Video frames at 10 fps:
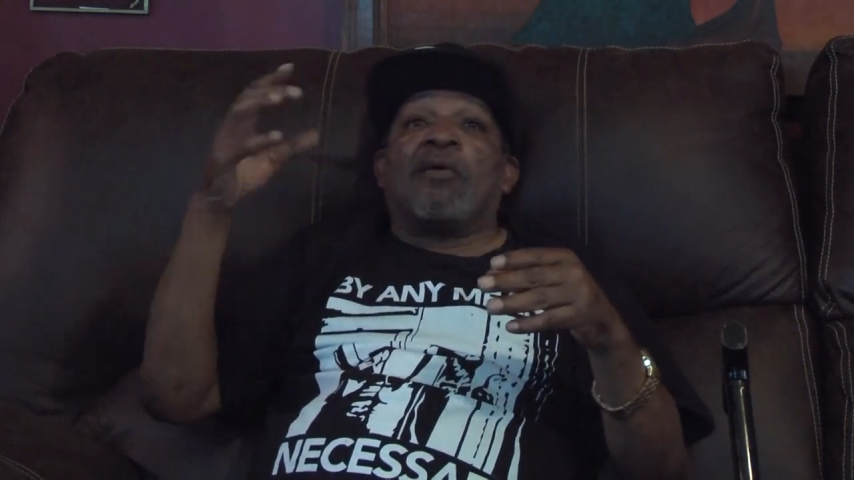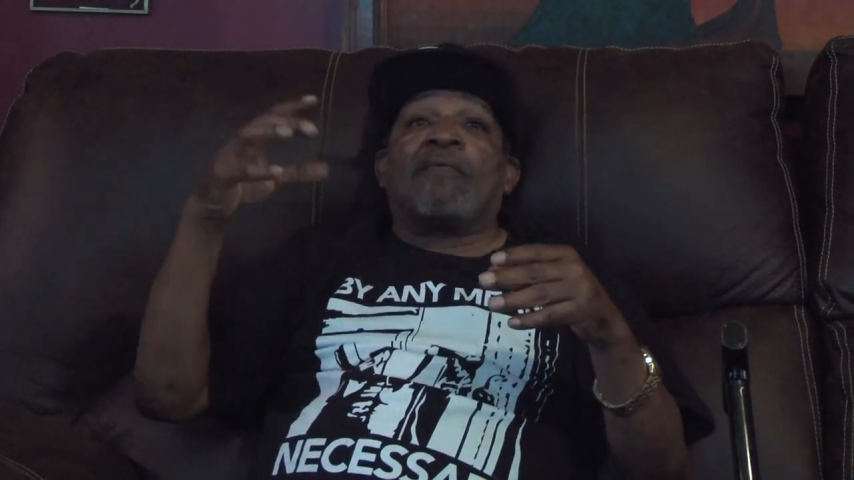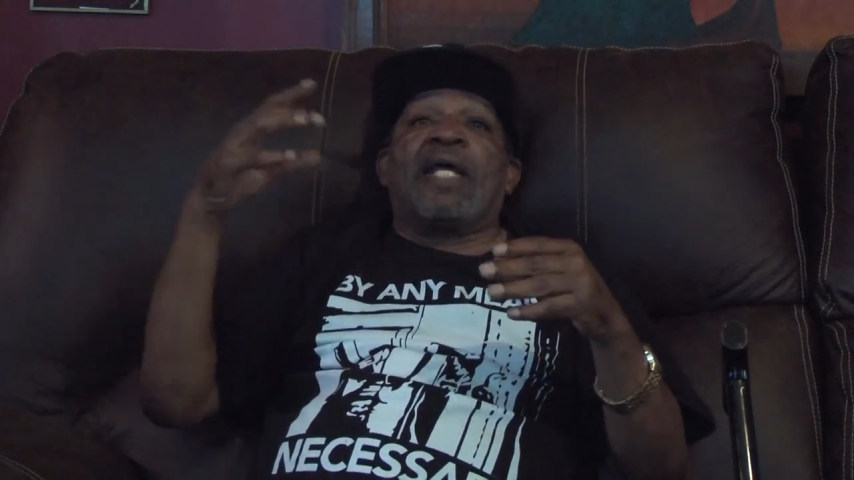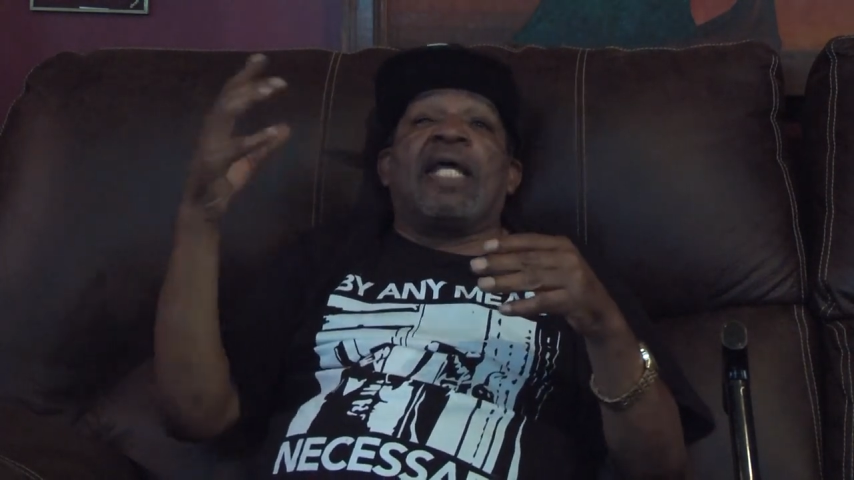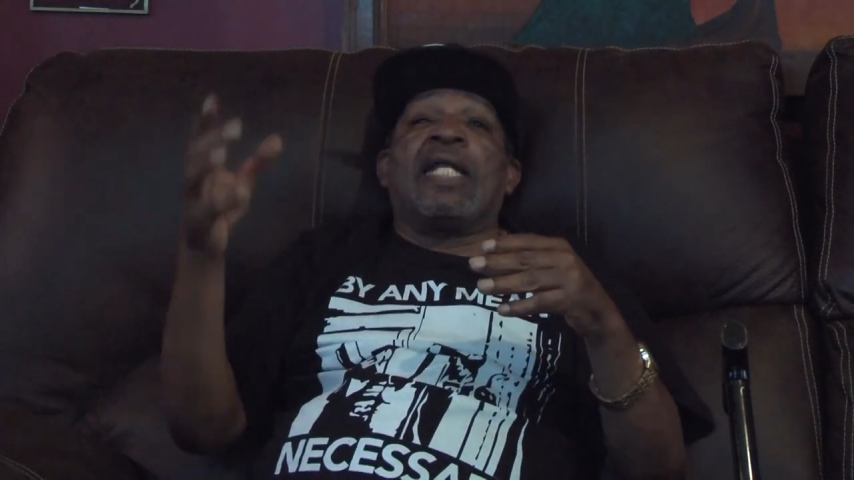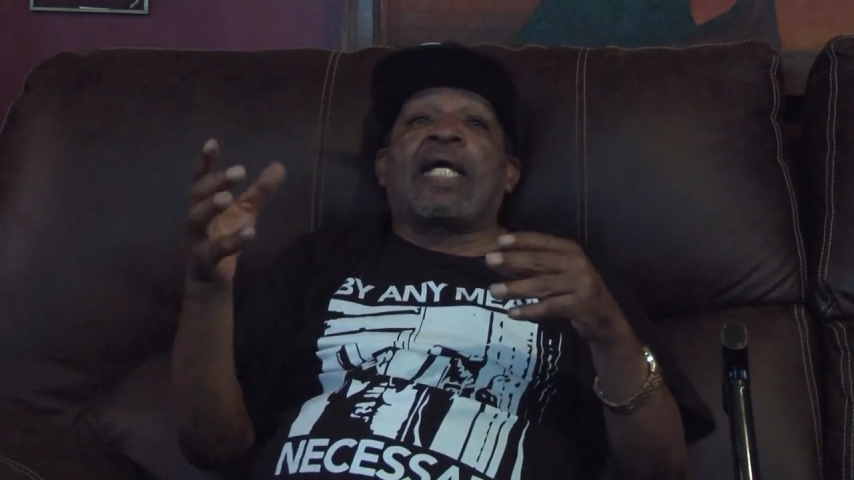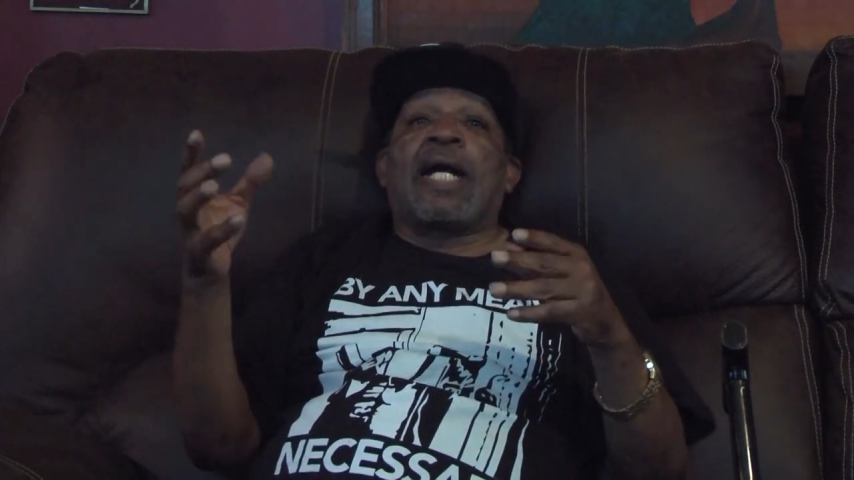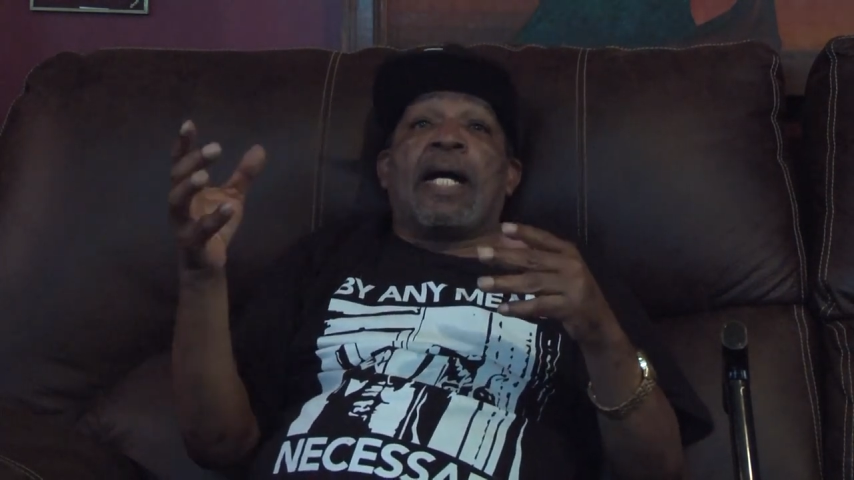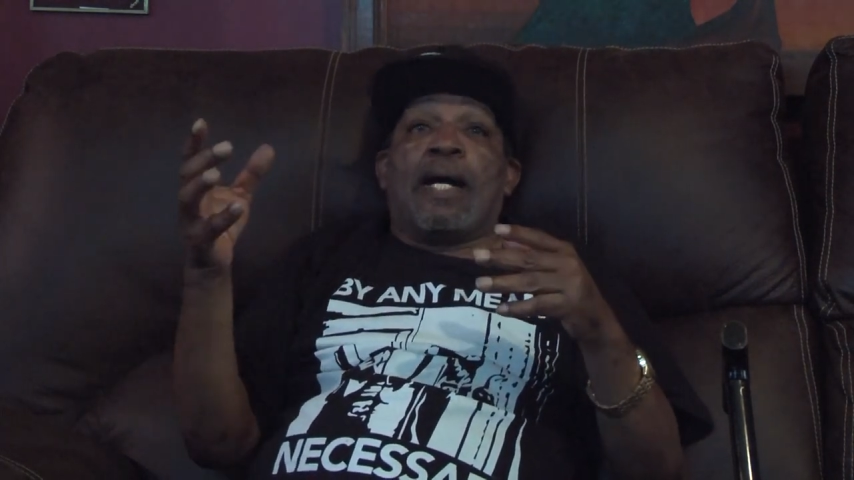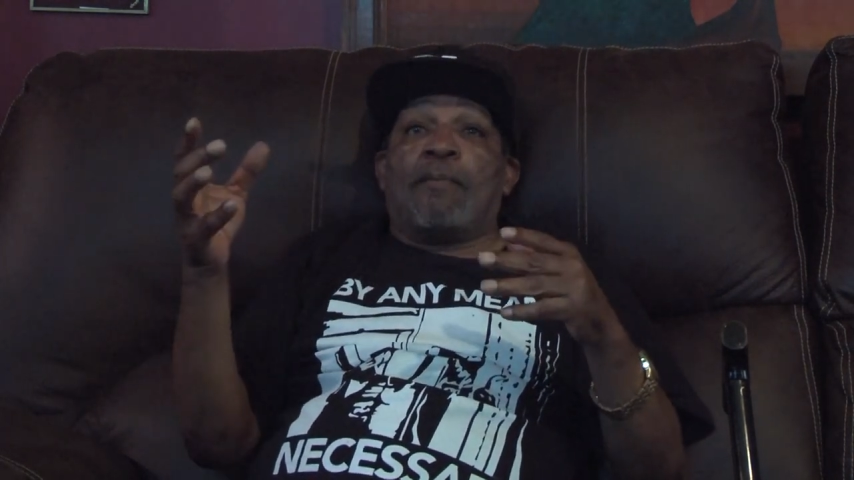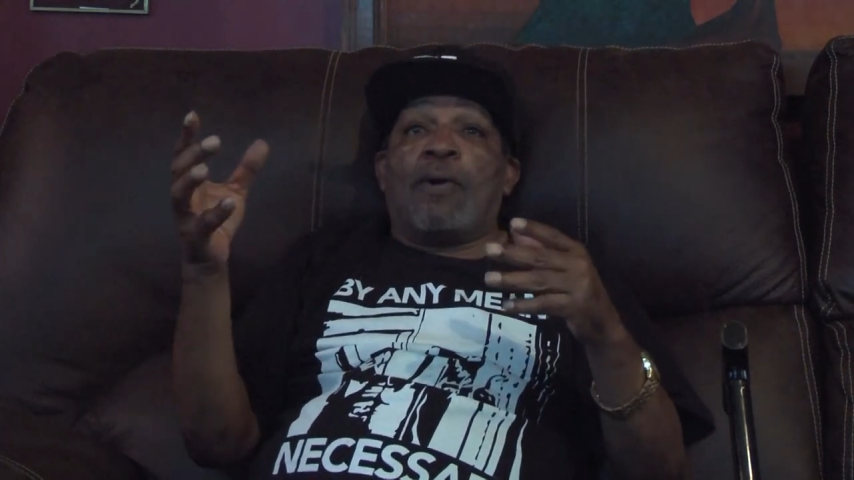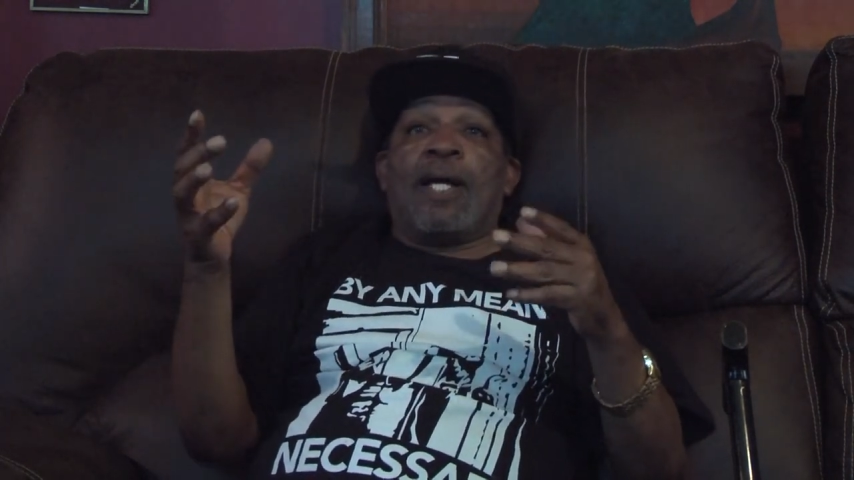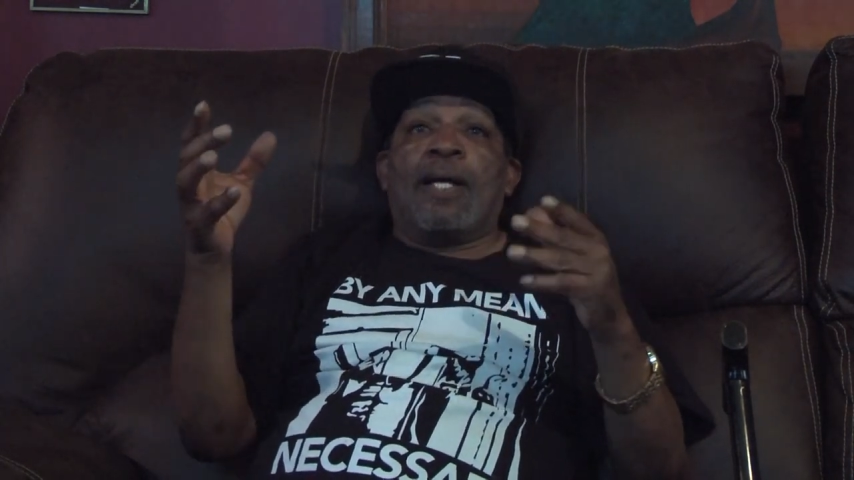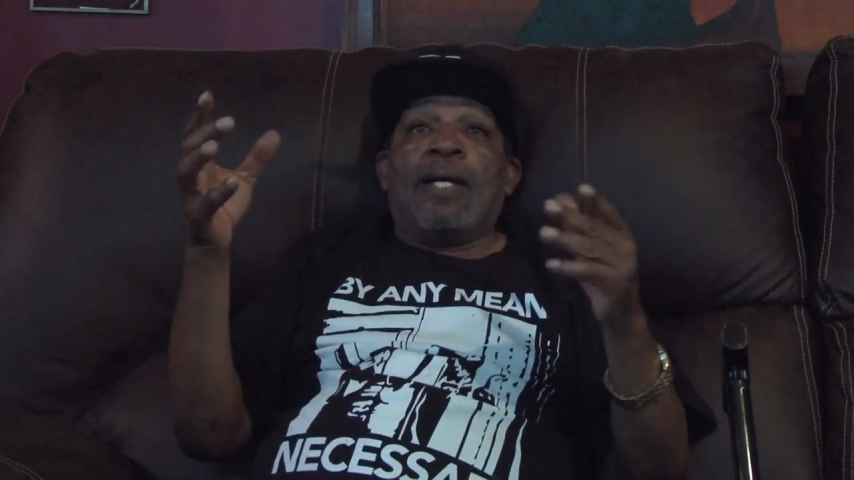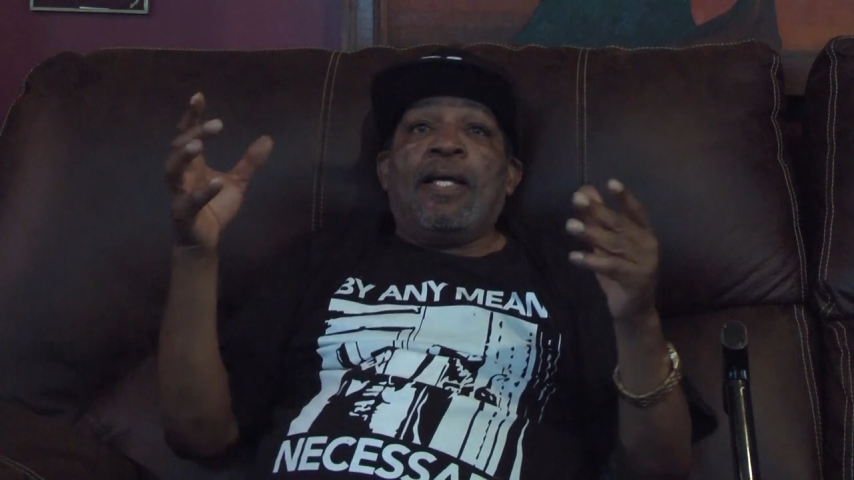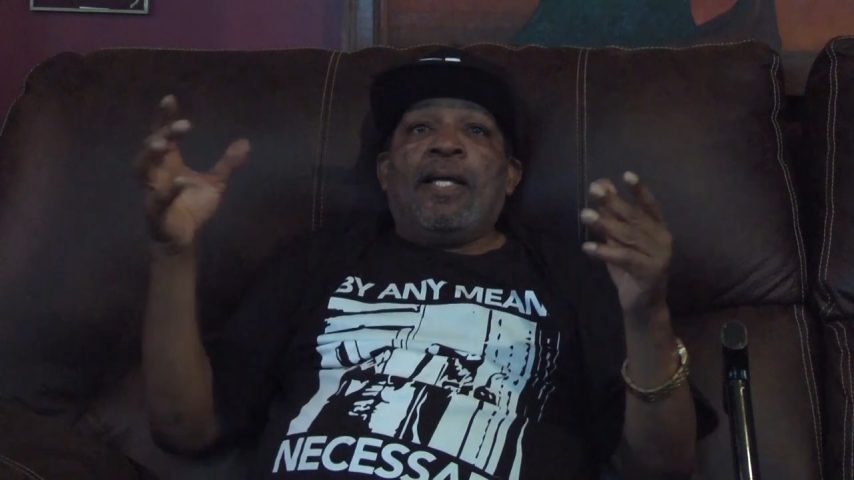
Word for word: over the intercom right